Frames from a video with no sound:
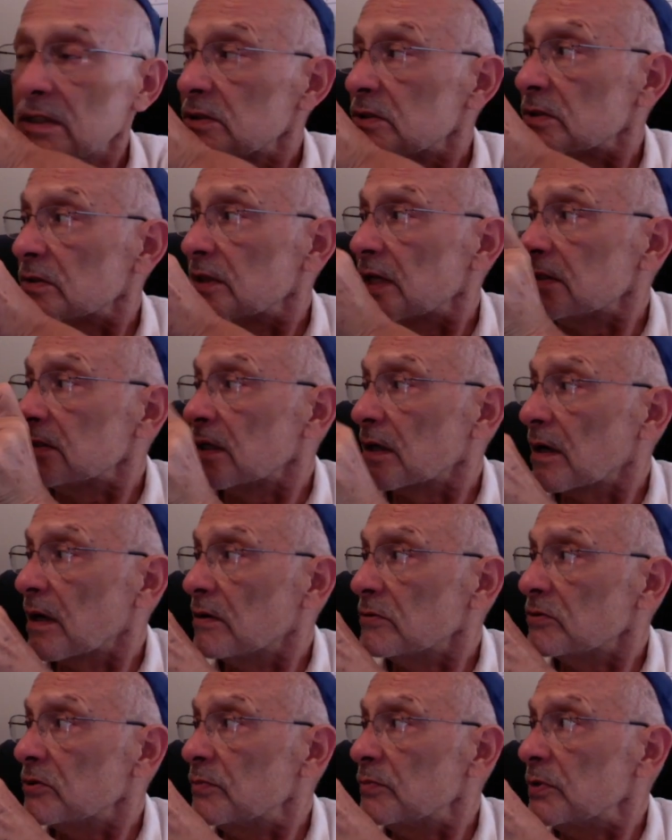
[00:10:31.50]
So that's the
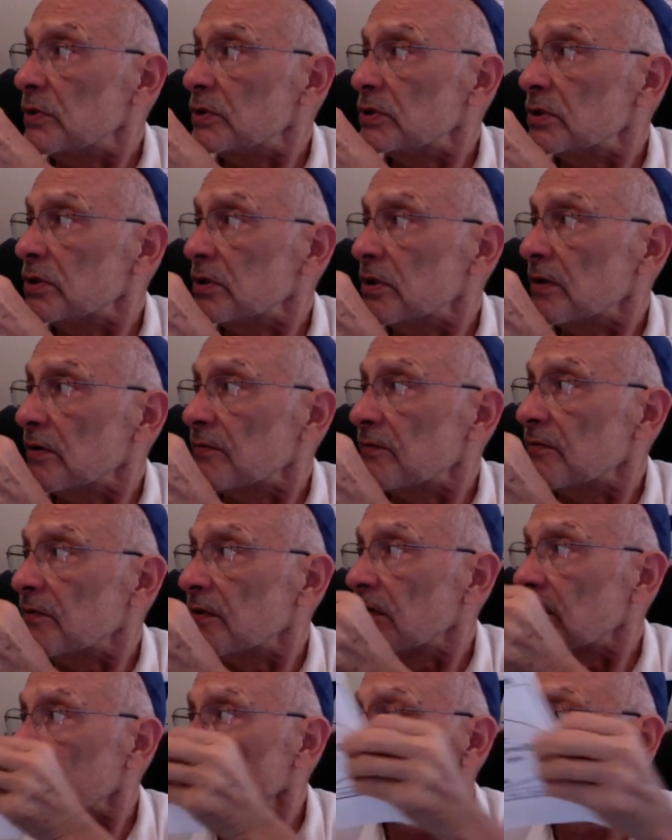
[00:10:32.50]
contribution of
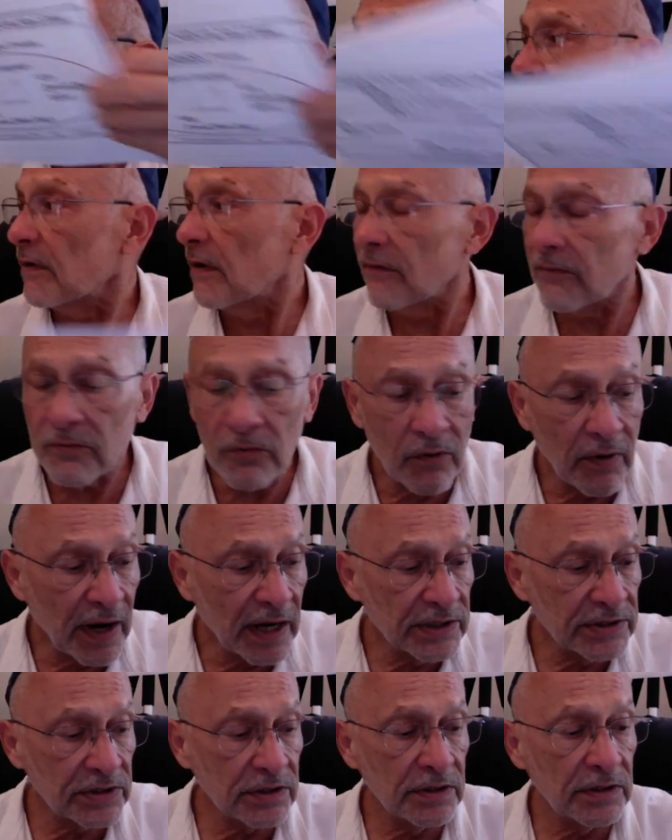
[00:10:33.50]

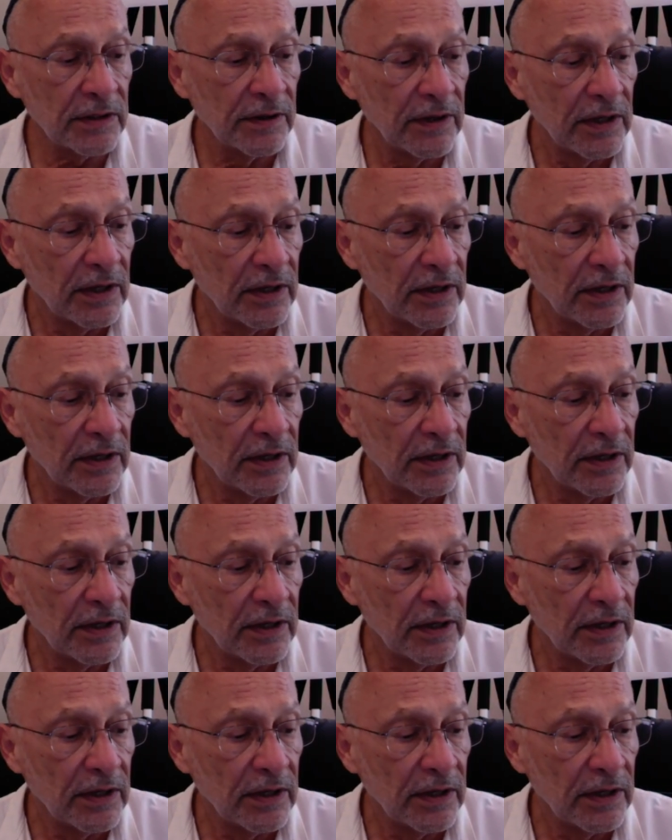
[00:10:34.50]
Croatian